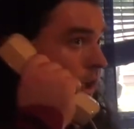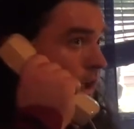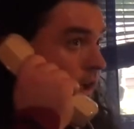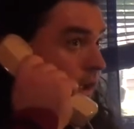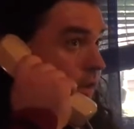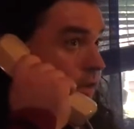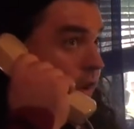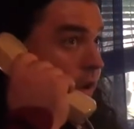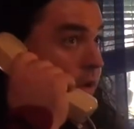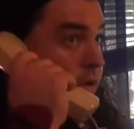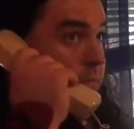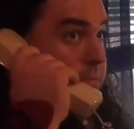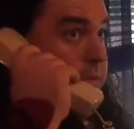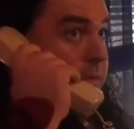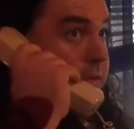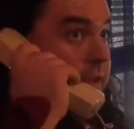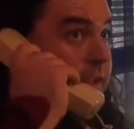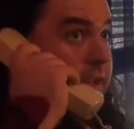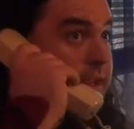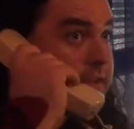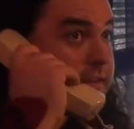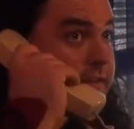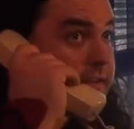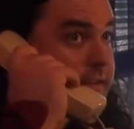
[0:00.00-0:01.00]
Hello,
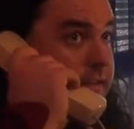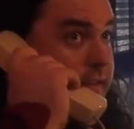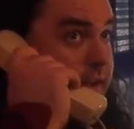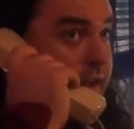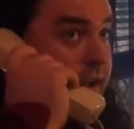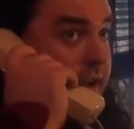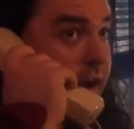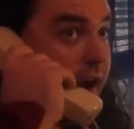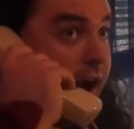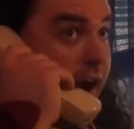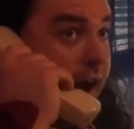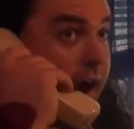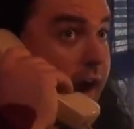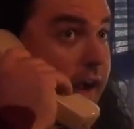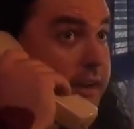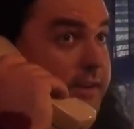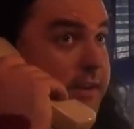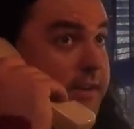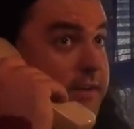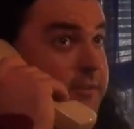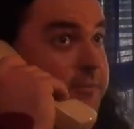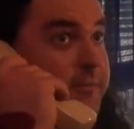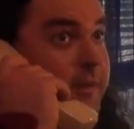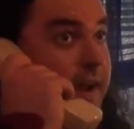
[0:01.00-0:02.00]
police? I
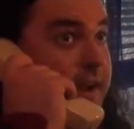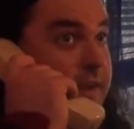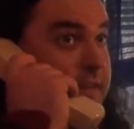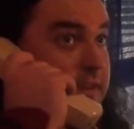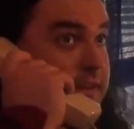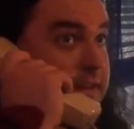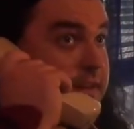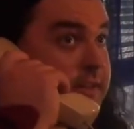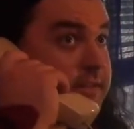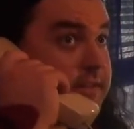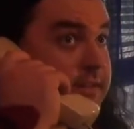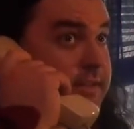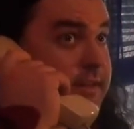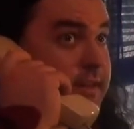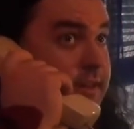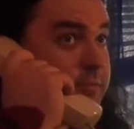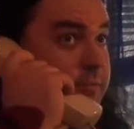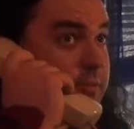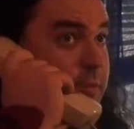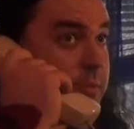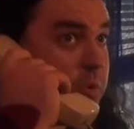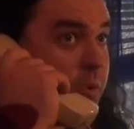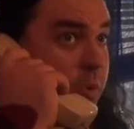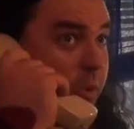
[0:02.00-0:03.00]
need to file an incident
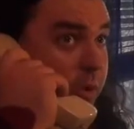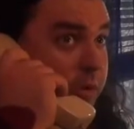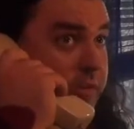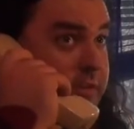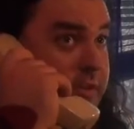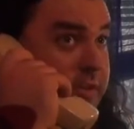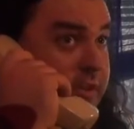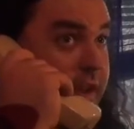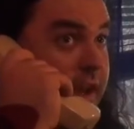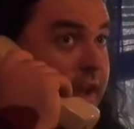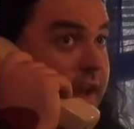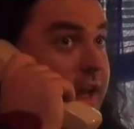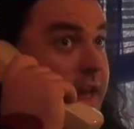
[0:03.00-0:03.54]
report.